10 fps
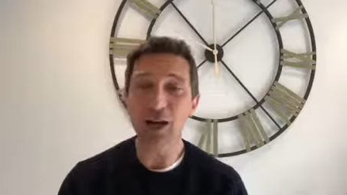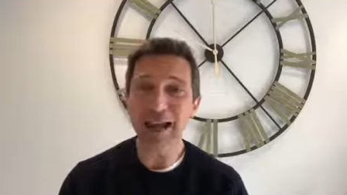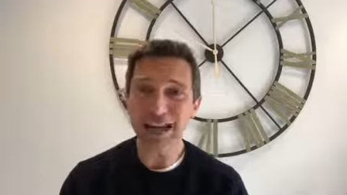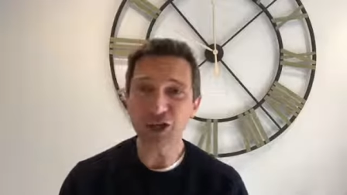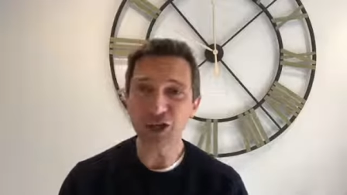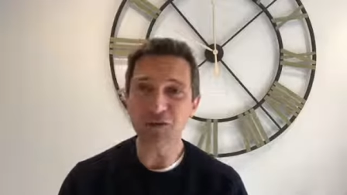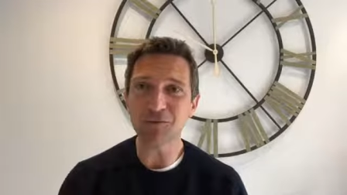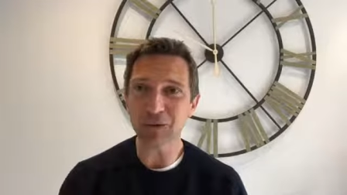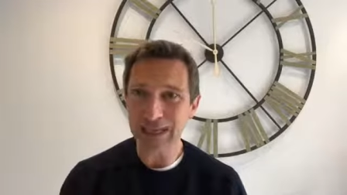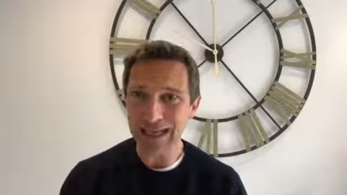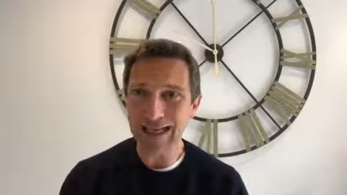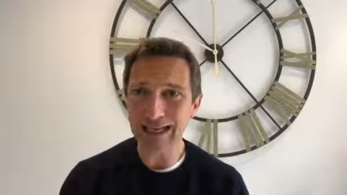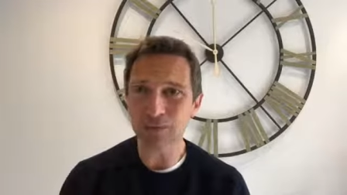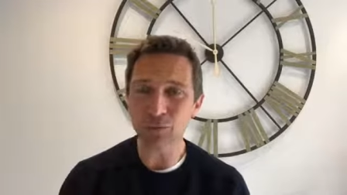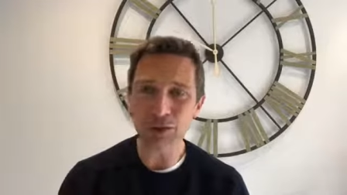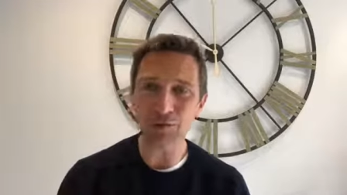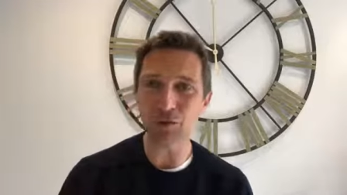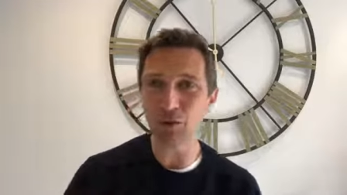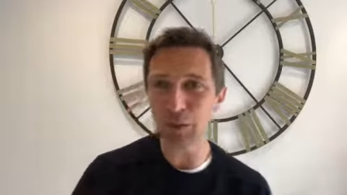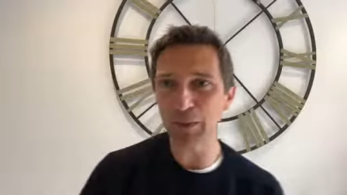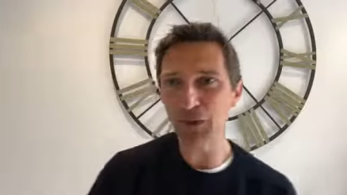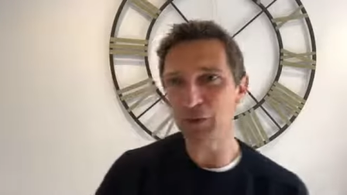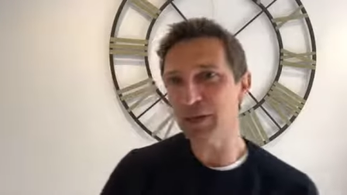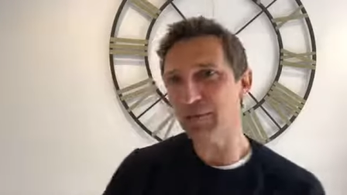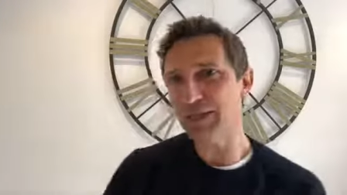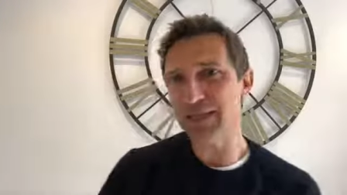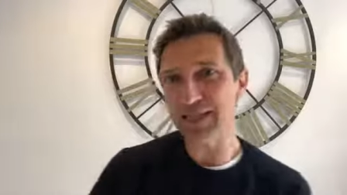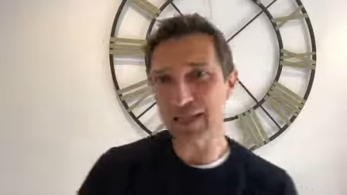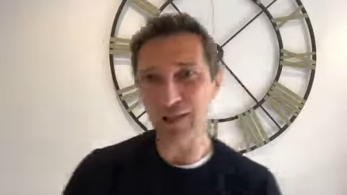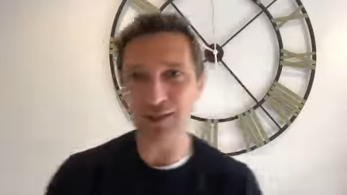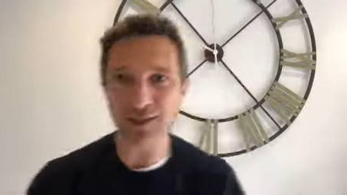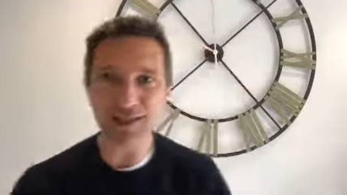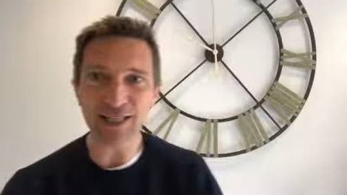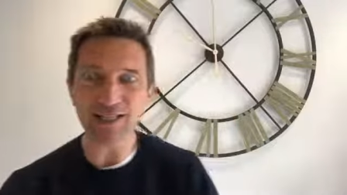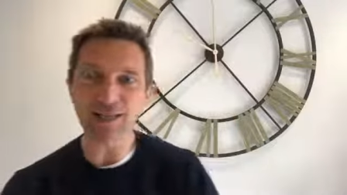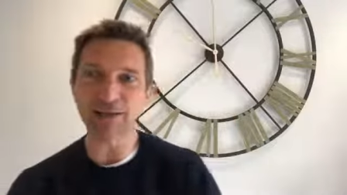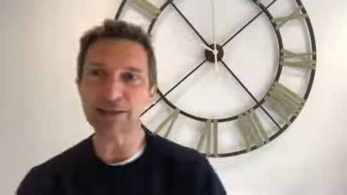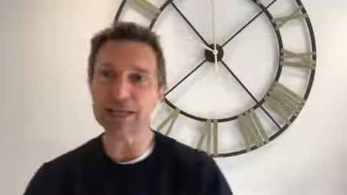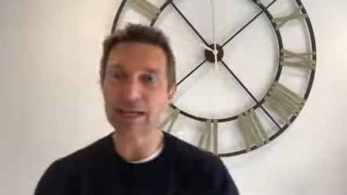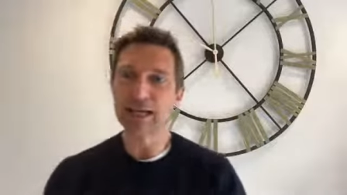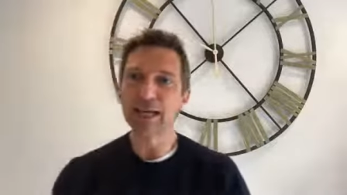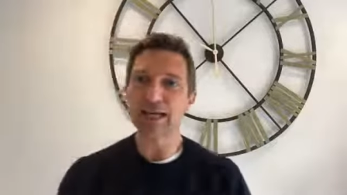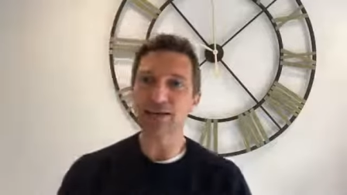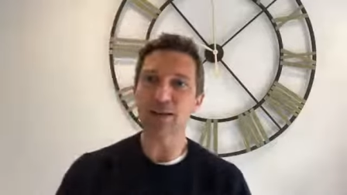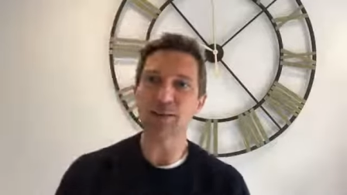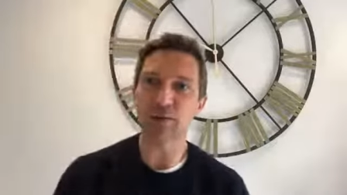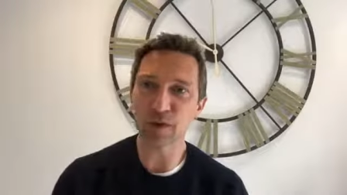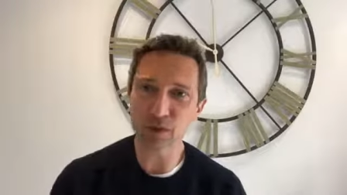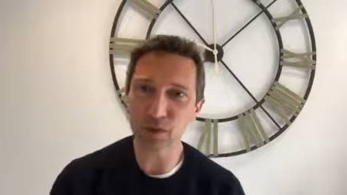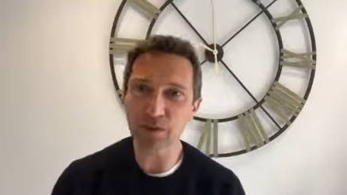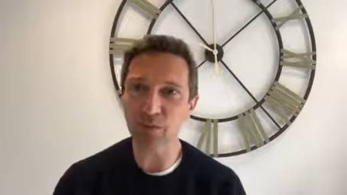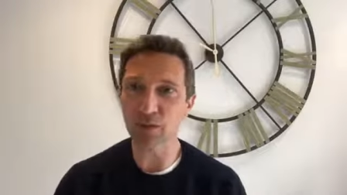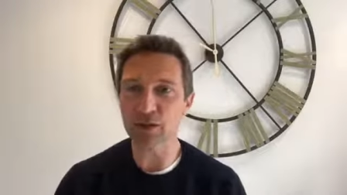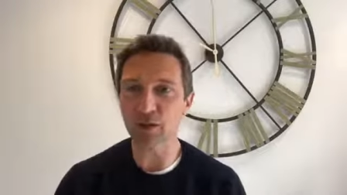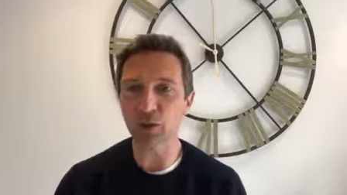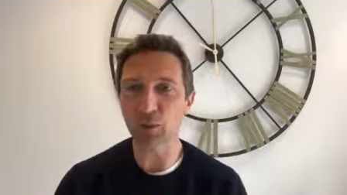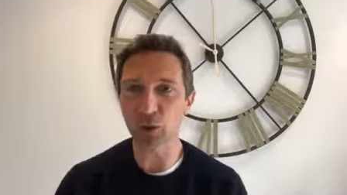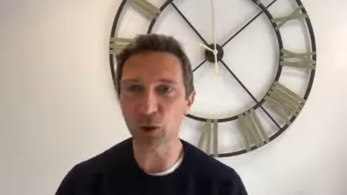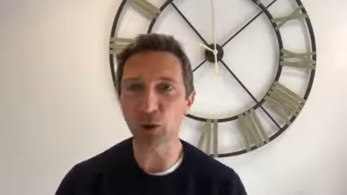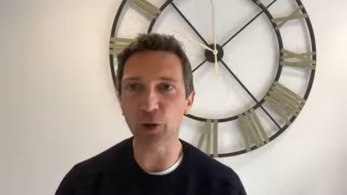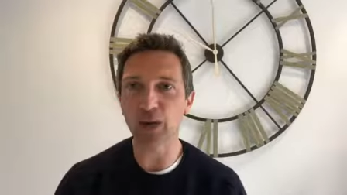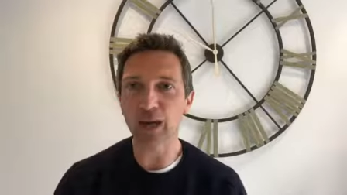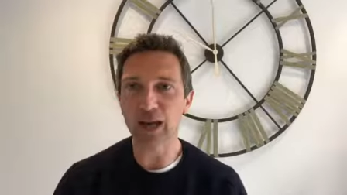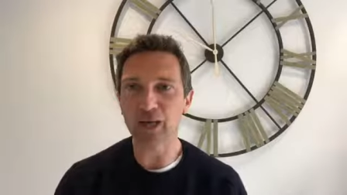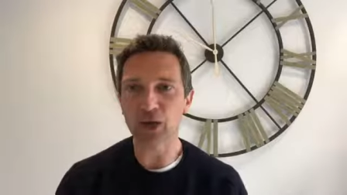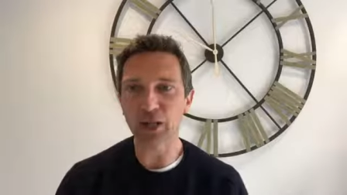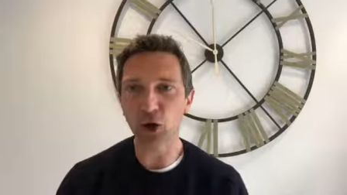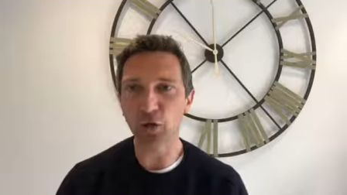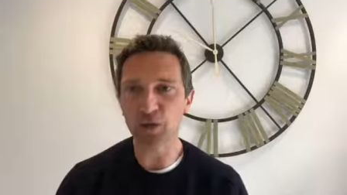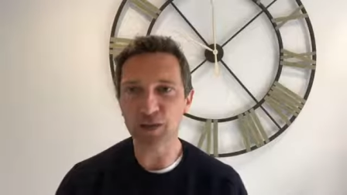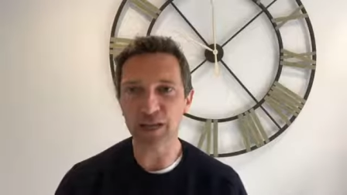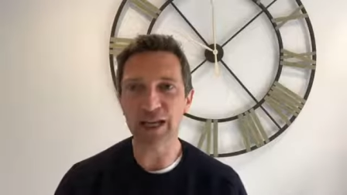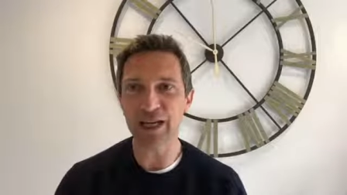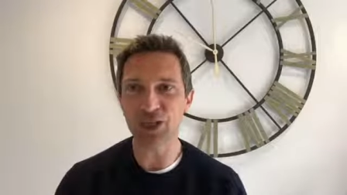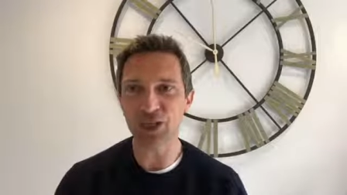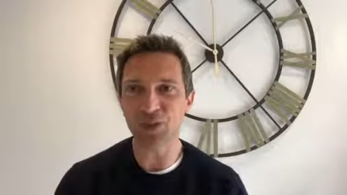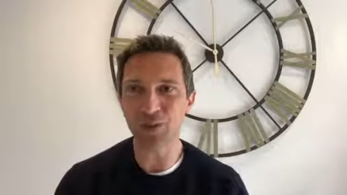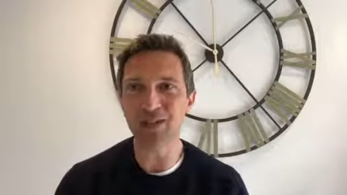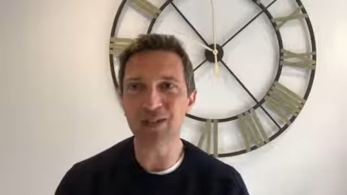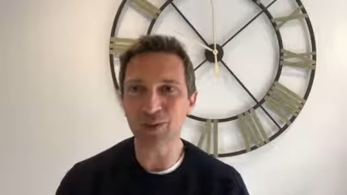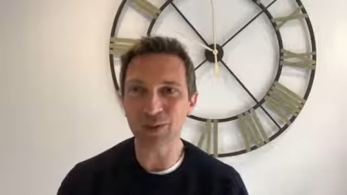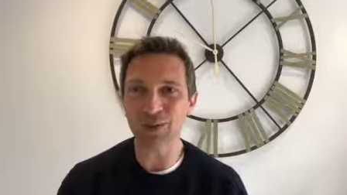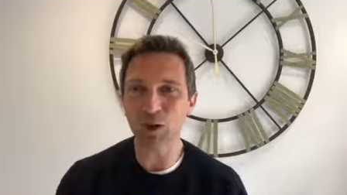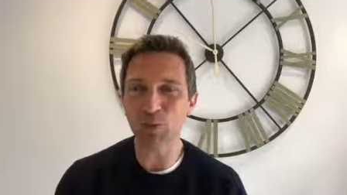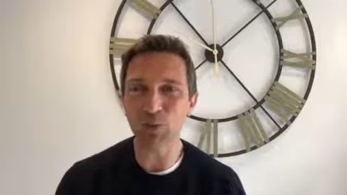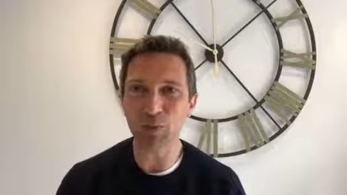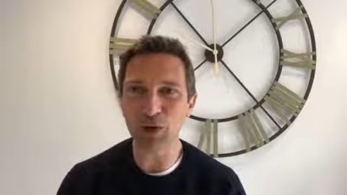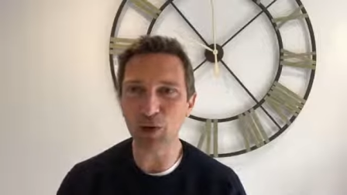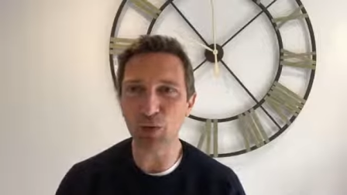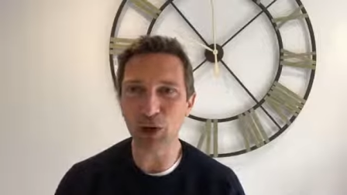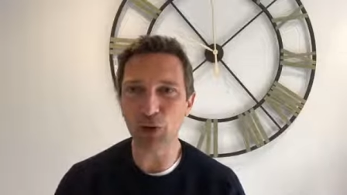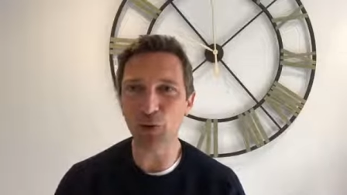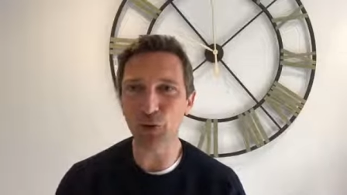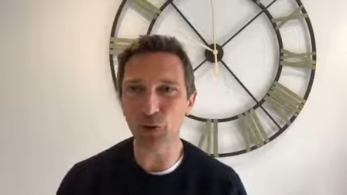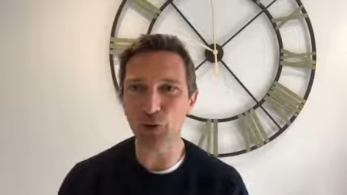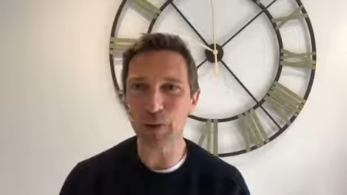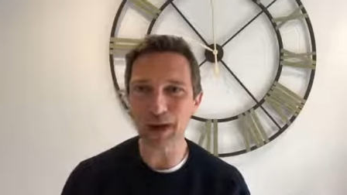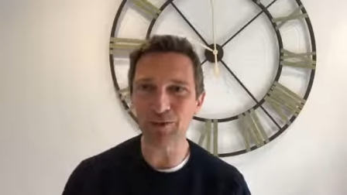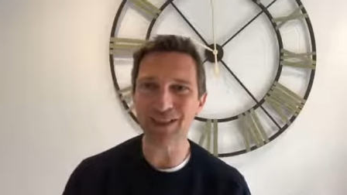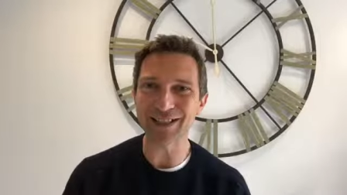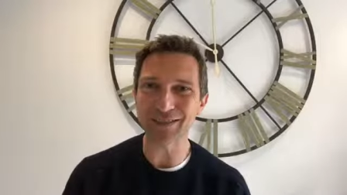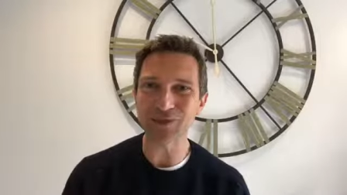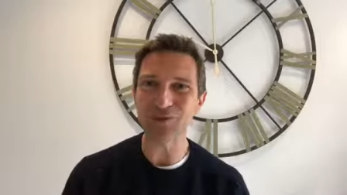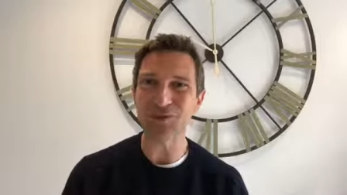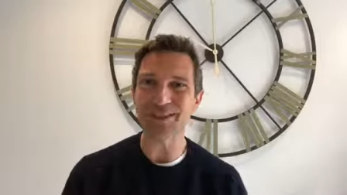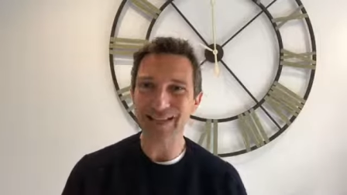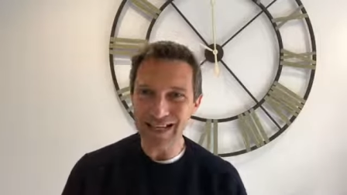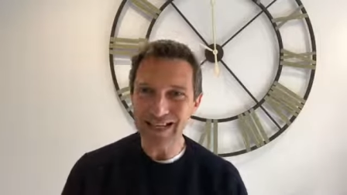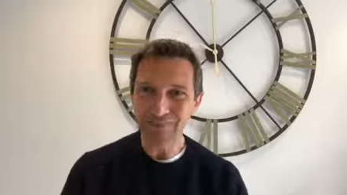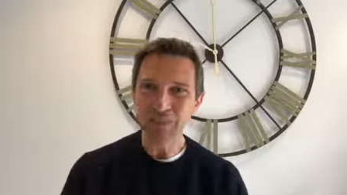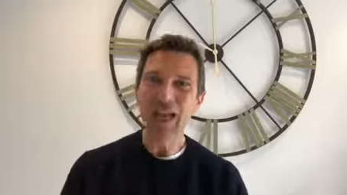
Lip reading: ancient plays, which, if you remember, Jeremy Davies is then going to consider seriously in terms of his choice of what he's going to put on actually on the stage in 2021 when we can all go on a group outing to see